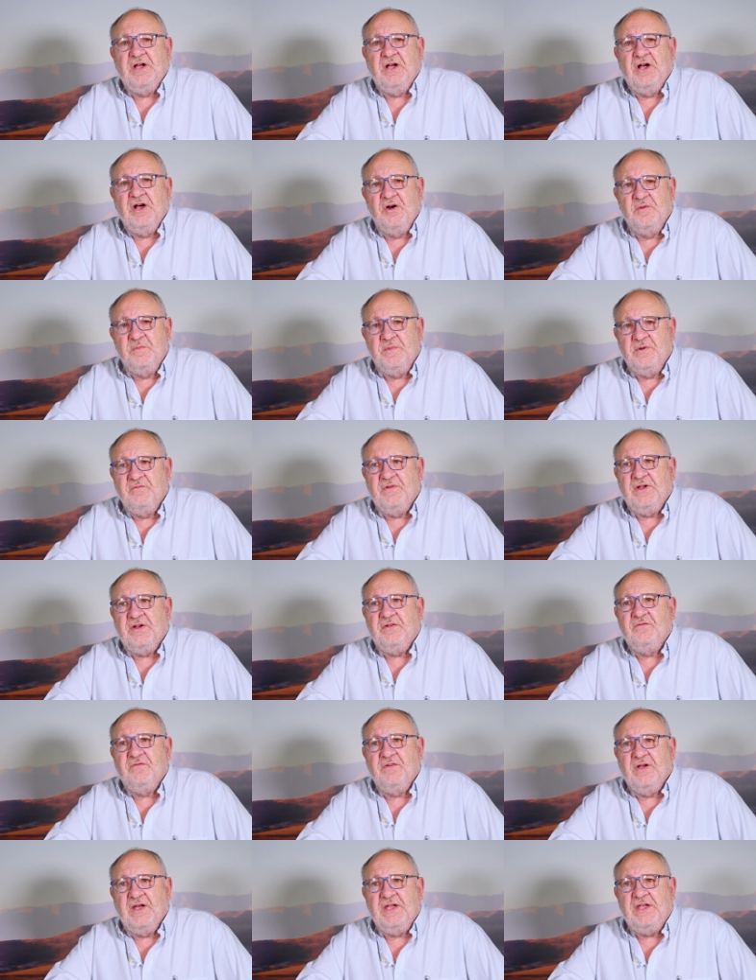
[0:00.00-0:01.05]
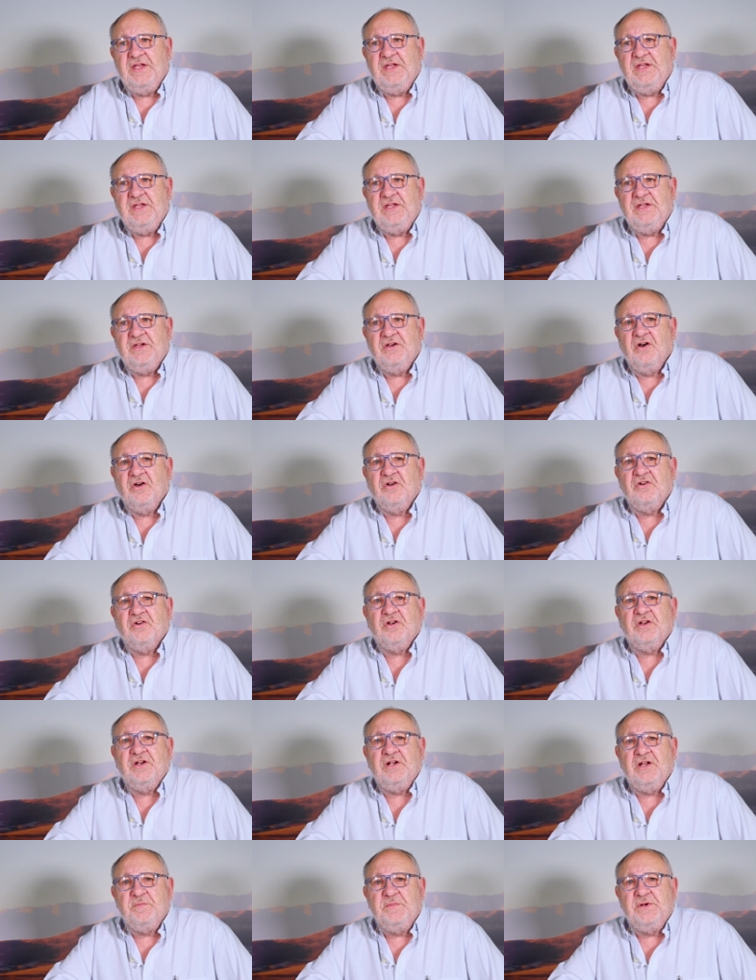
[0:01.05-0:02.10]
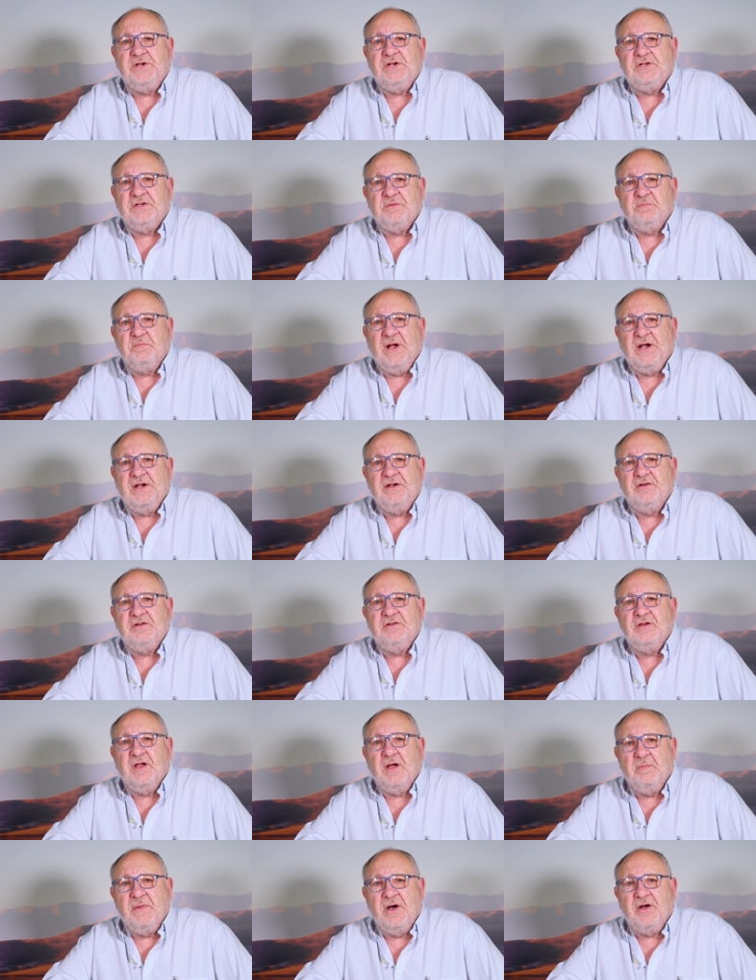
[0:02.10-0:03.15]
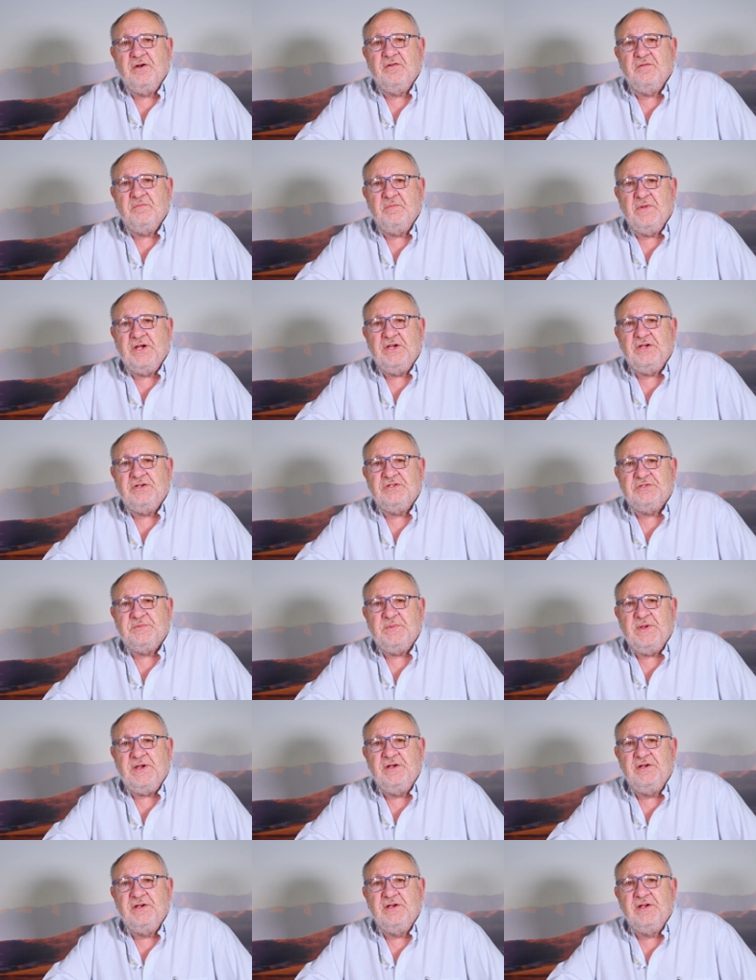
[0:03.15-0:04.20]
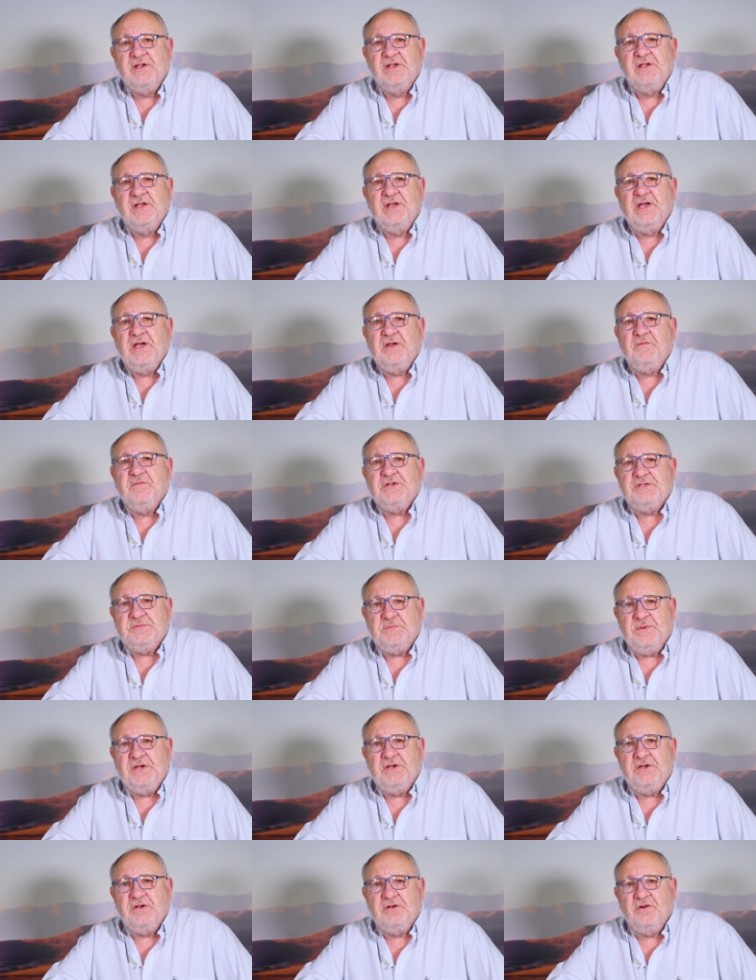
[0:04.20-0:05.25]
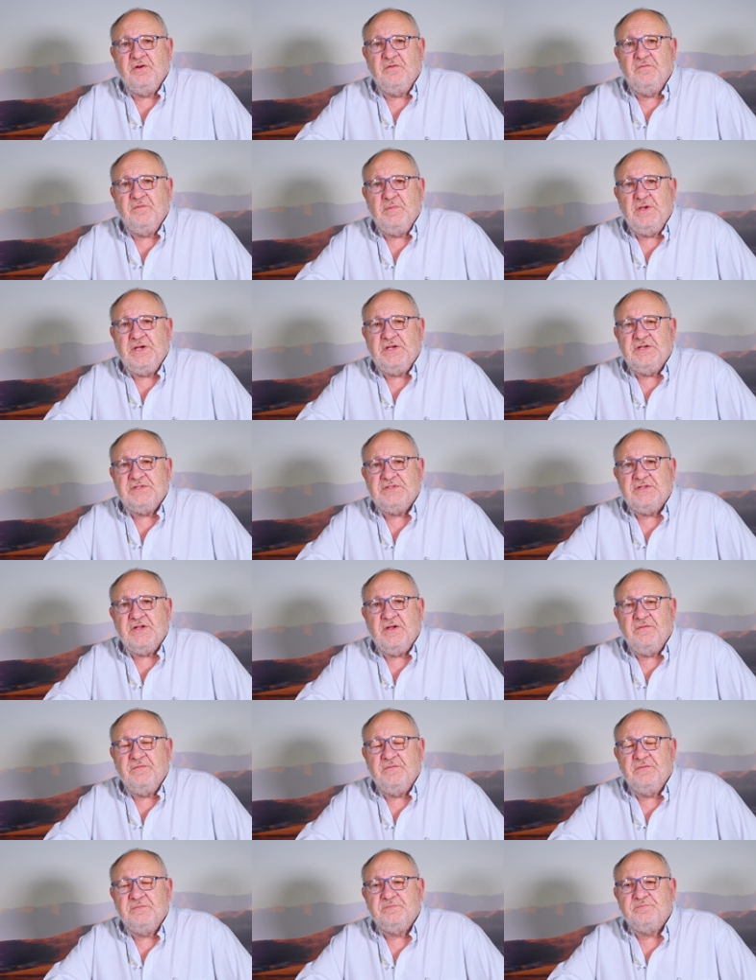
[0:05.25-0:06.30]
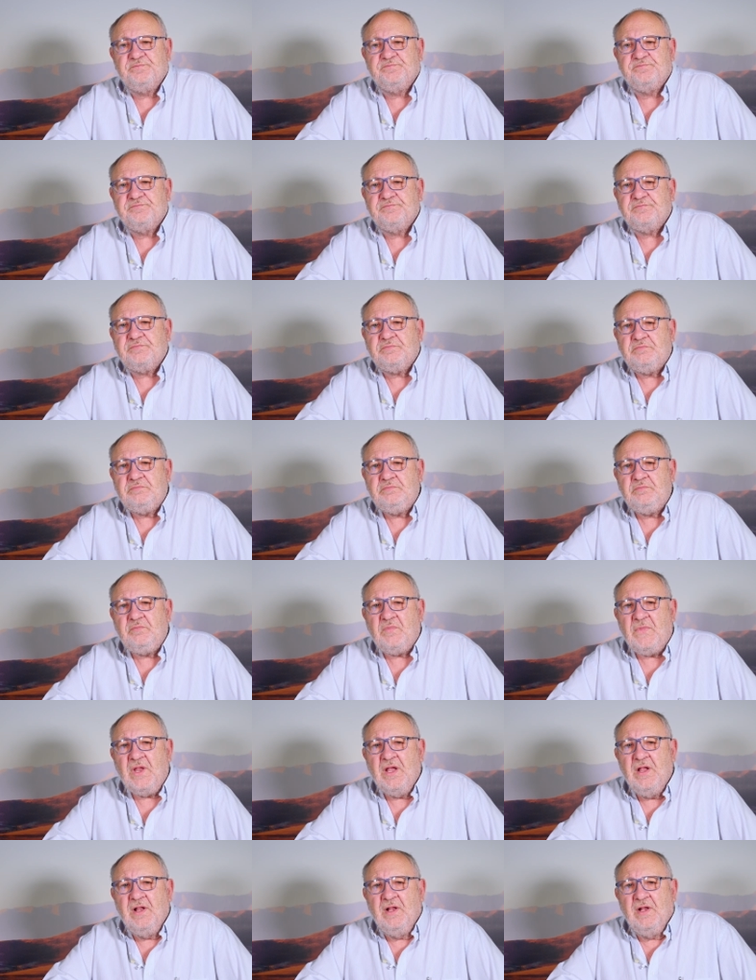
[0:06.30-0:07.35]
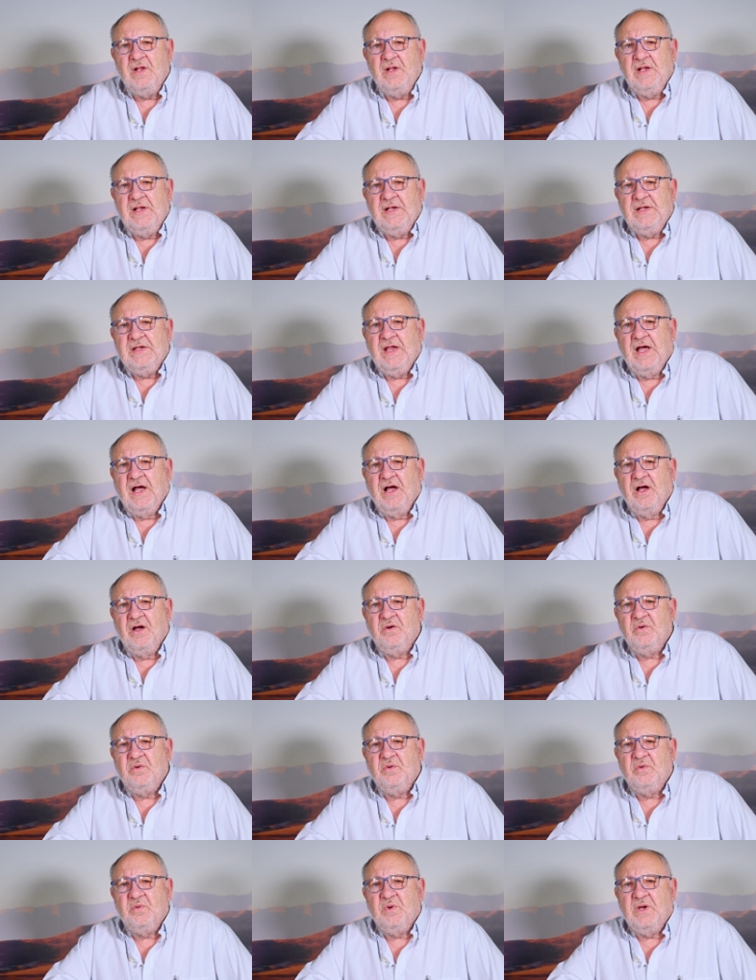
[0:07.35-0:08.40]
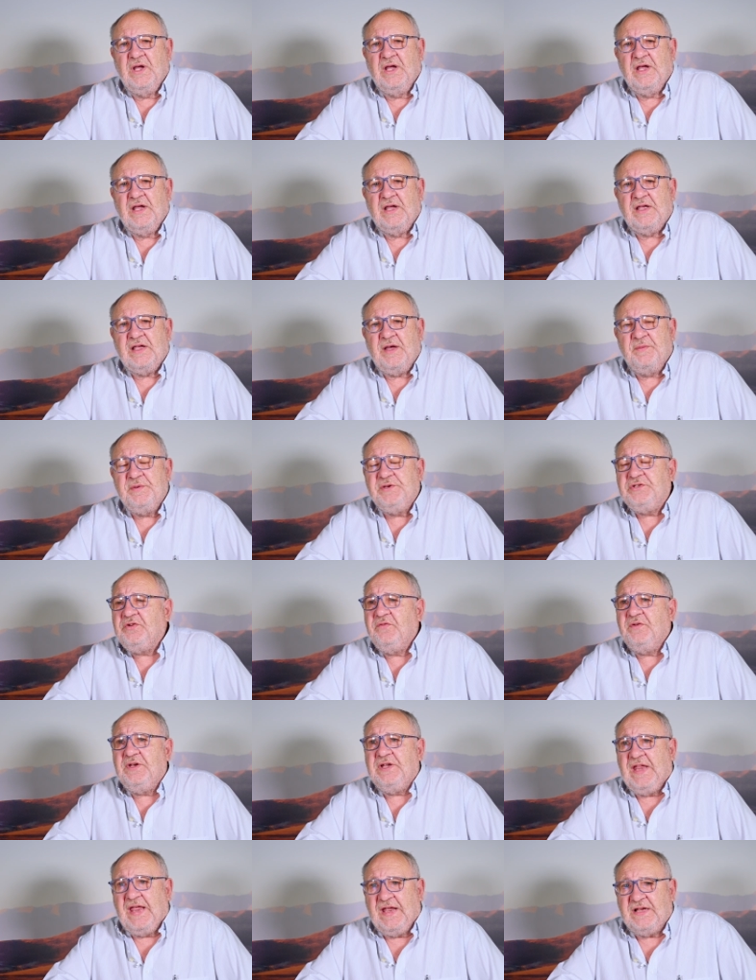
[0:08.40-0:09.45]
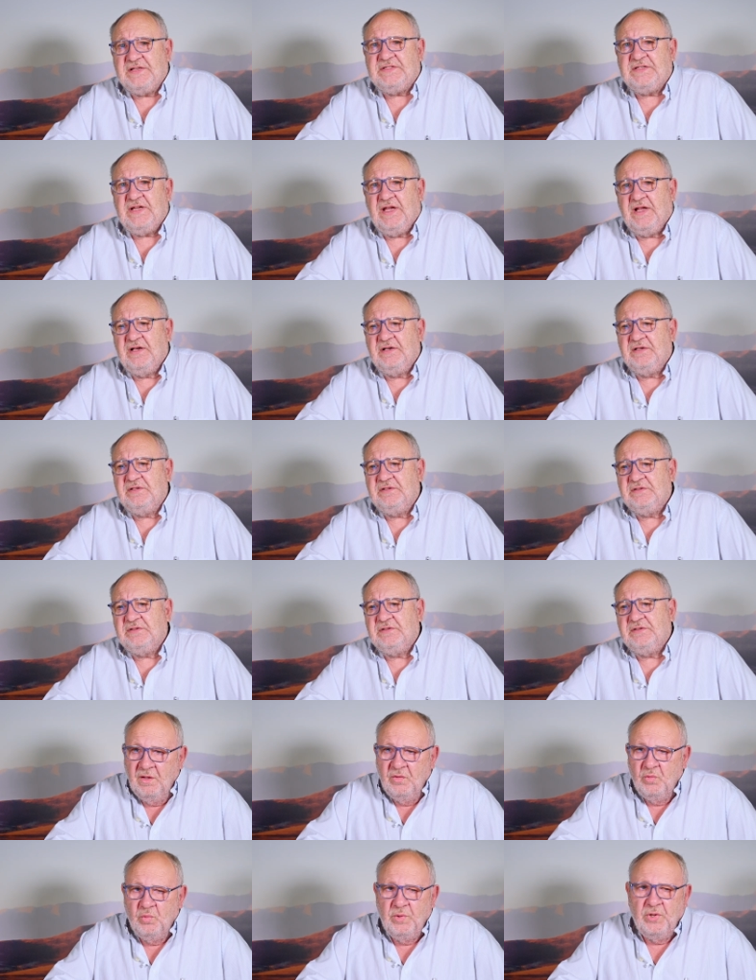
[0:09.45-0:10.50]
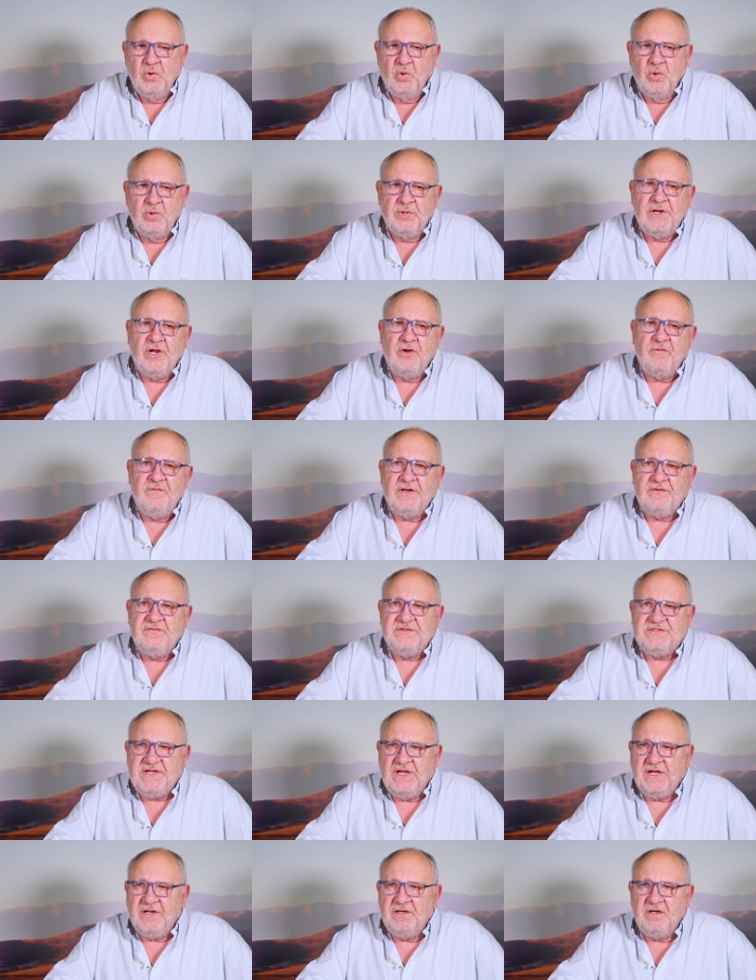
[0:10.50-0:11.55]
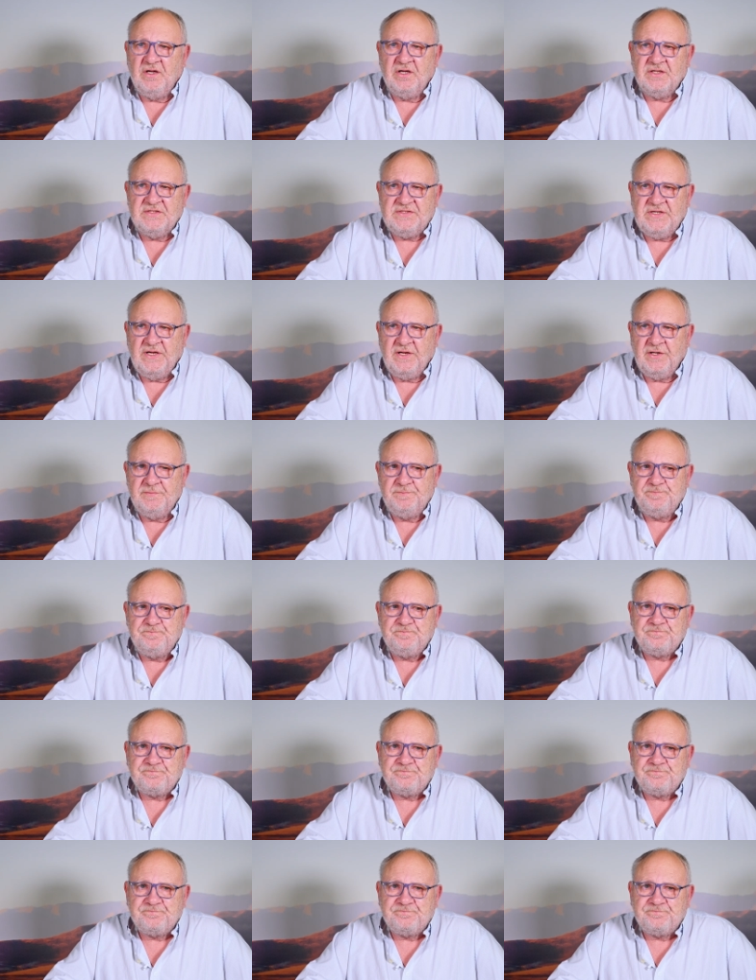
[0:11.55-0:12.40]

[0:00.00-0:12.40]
omen that they got a limited amount of money to spend, and they spend it on the better stuff. Now, coming to the next sale, we all know that the second last sale